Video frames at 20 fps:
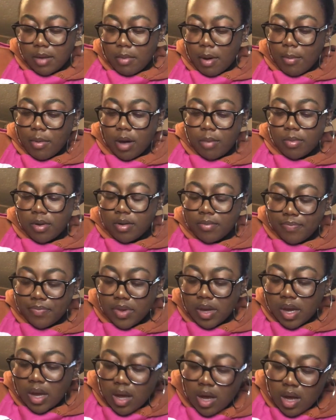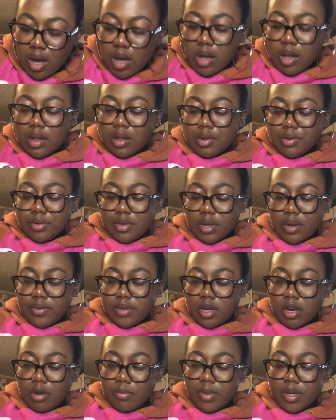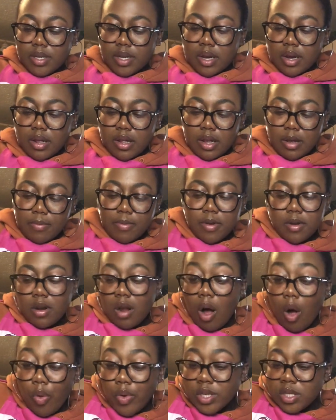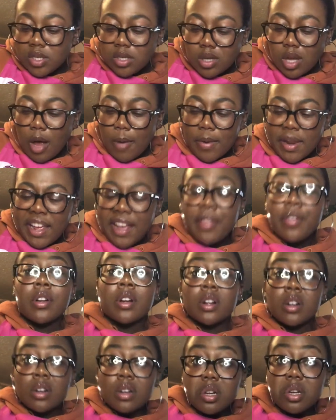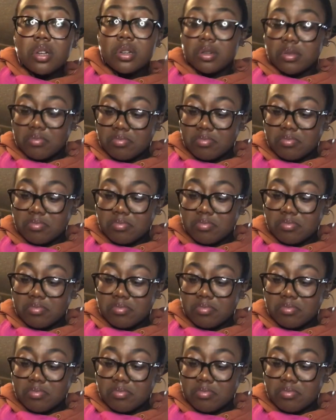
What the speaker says: My mom would lose it if she heard me saying that. But oh, this is coming together good.